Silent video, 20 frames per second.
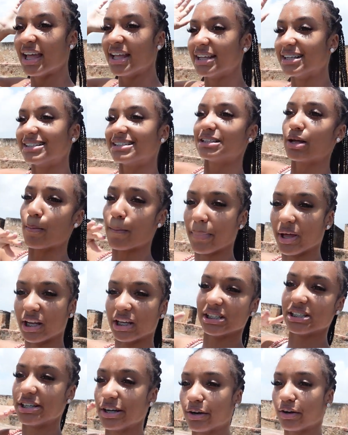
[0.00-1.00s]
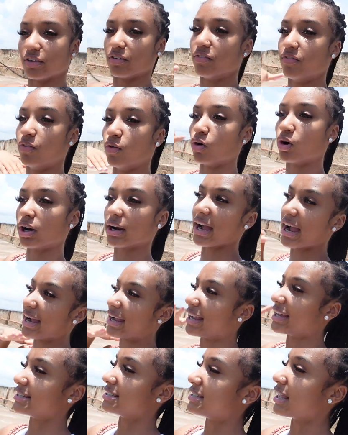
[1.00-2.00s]
this is a military fort. I
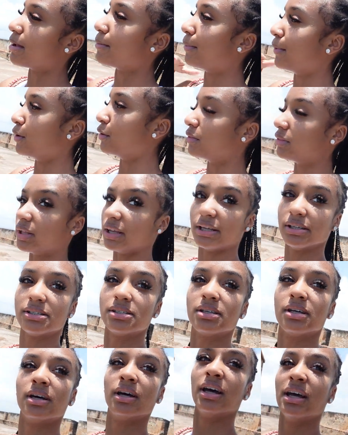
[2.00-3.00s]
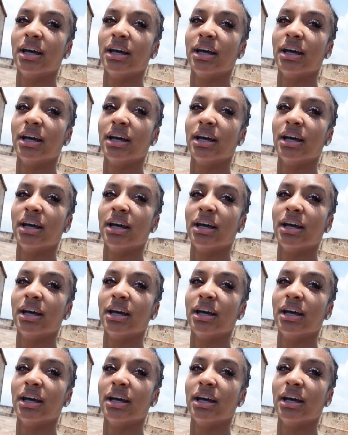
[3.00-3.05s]
guess they built this